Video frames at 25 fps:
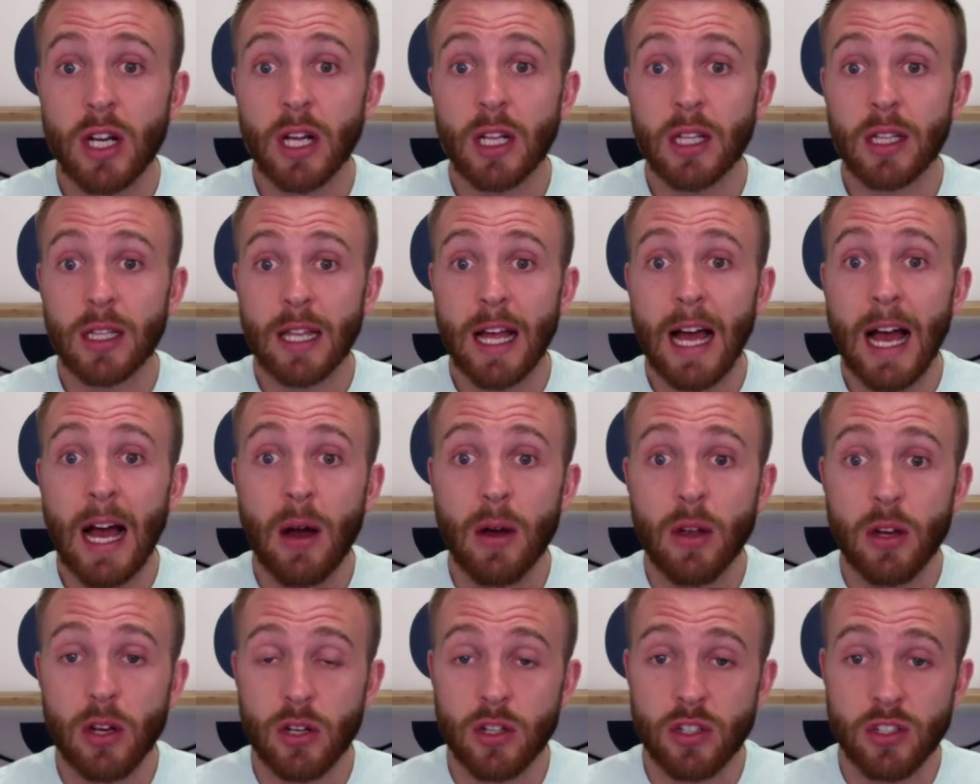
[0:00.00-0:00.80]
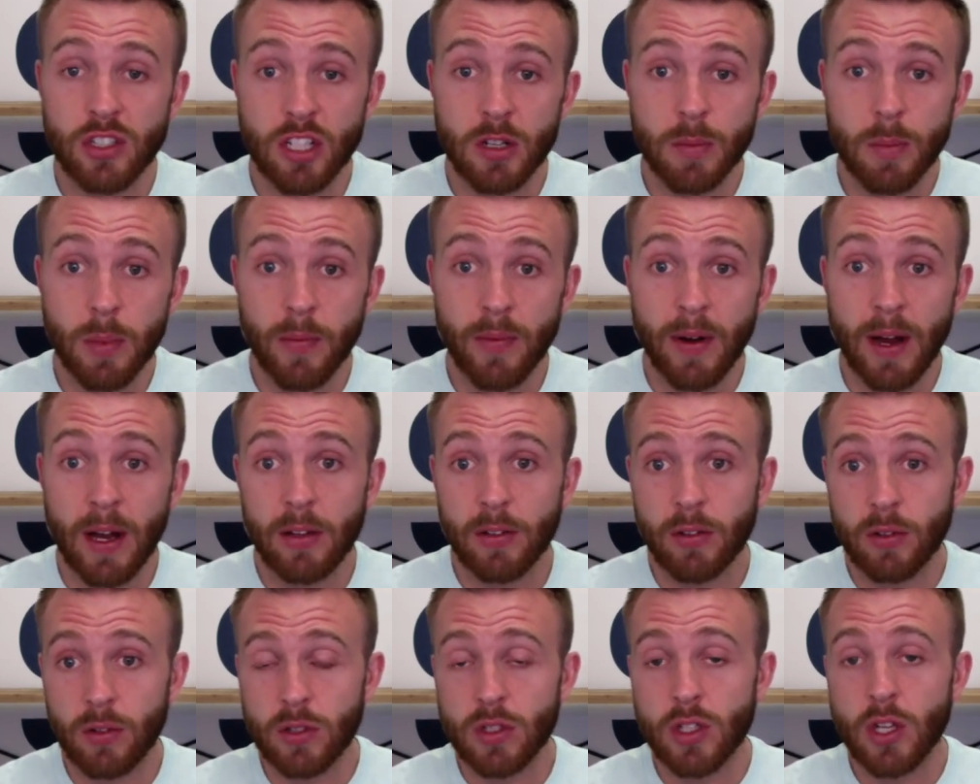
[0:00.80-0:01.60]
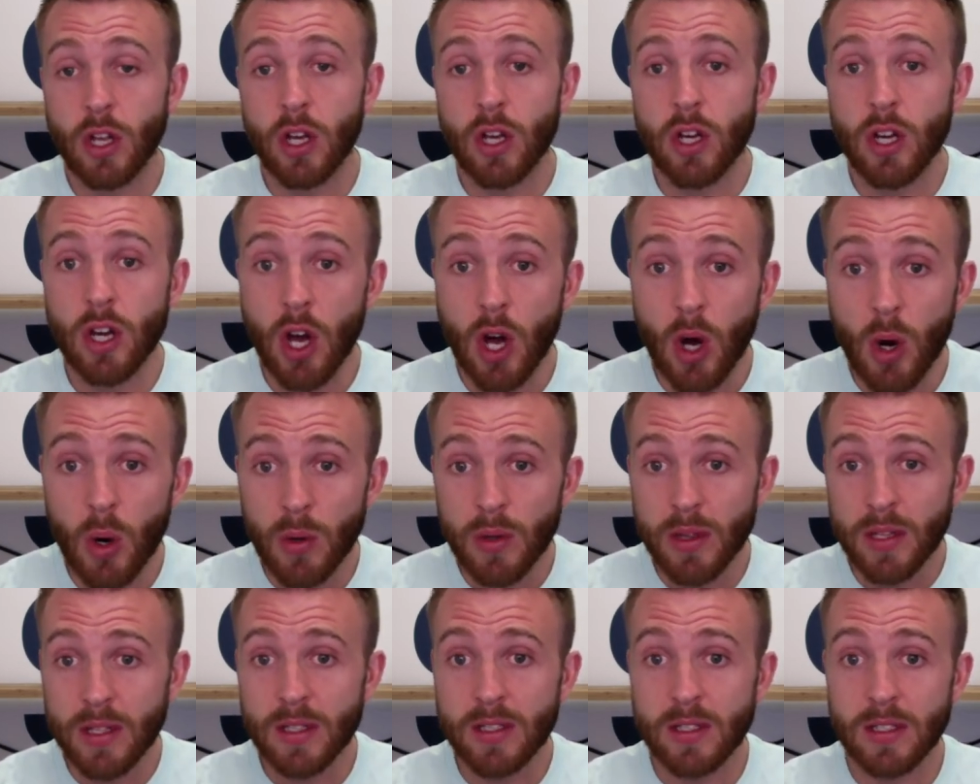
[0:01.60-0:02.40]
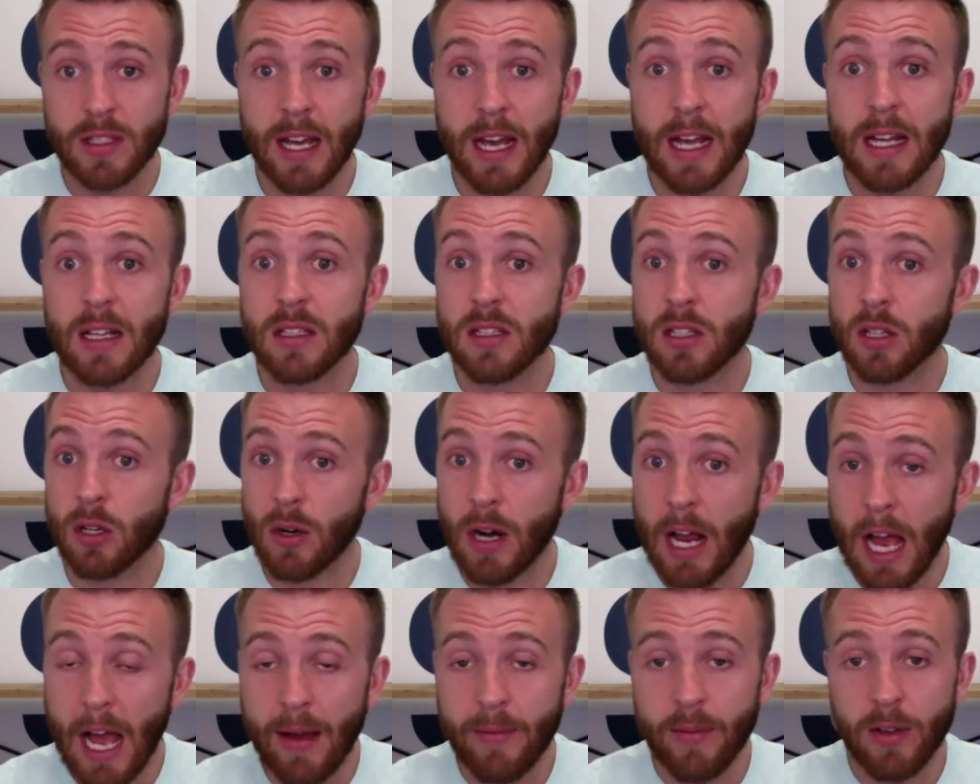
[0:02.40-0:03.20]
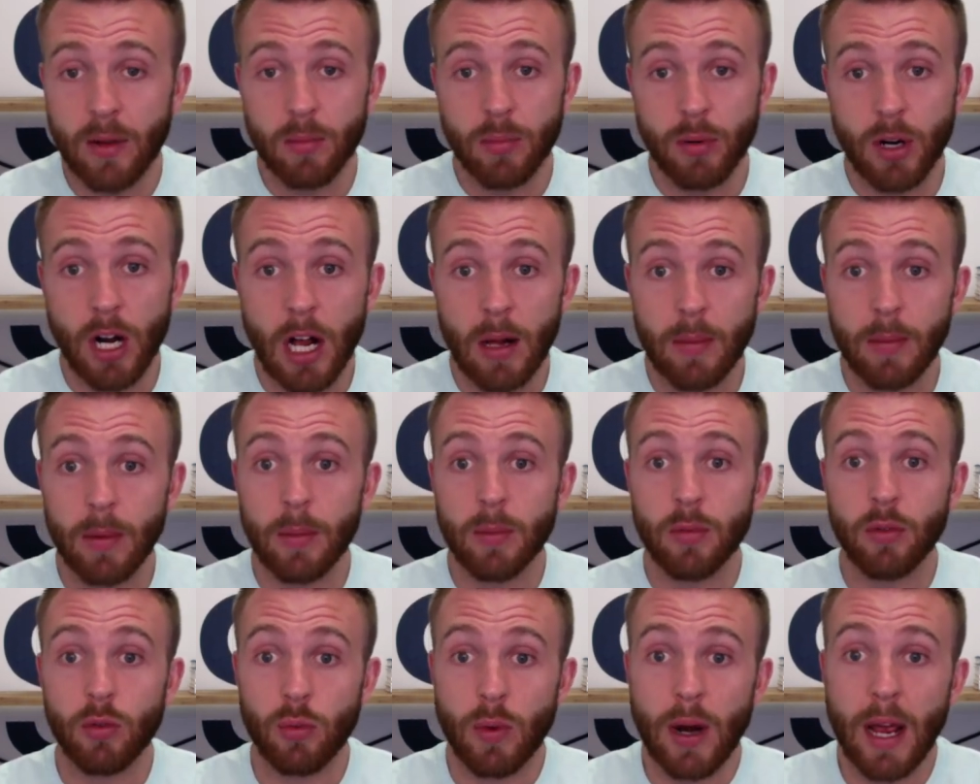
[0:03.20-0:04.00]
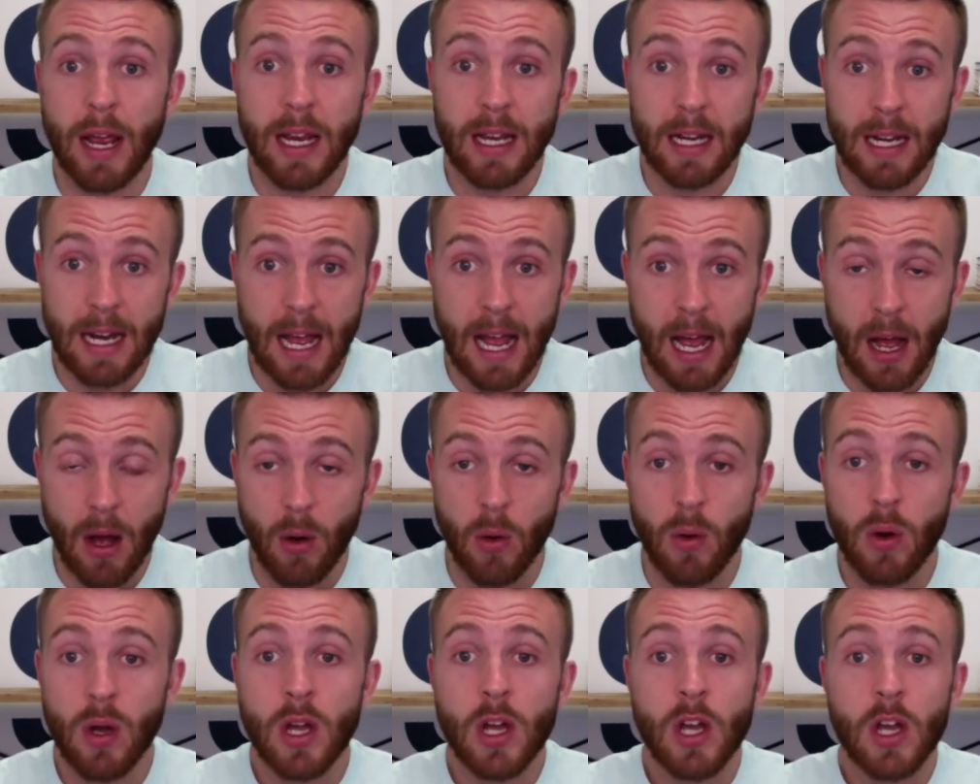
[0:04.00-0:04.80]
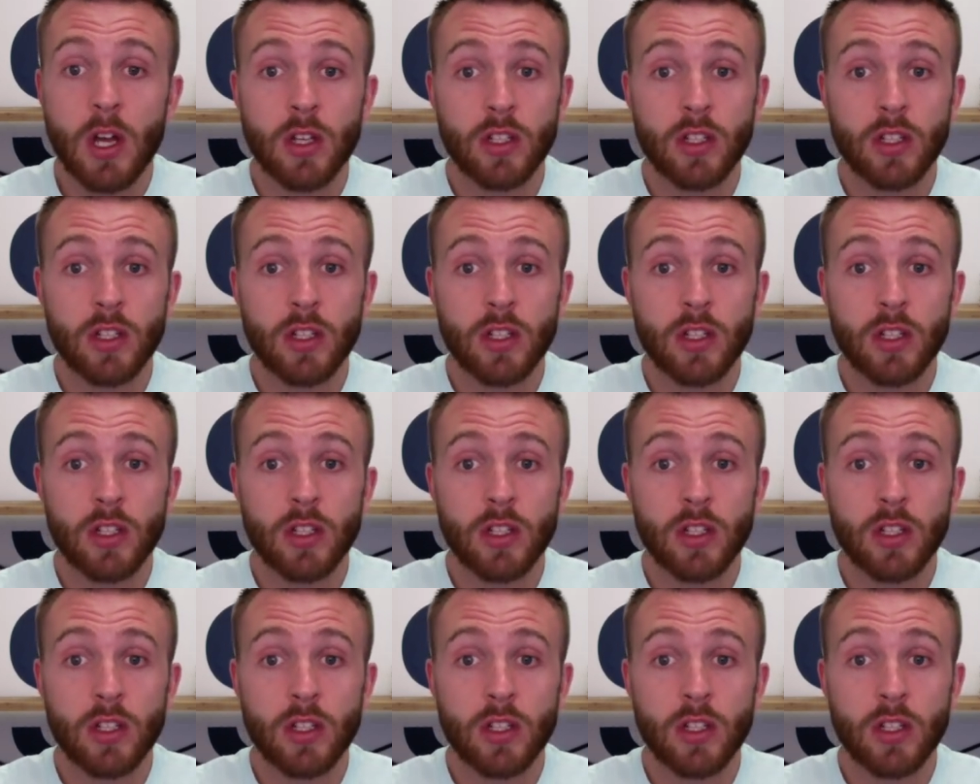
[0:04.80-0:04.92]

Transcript: allow your supervisor to know the sites that are having problems right now.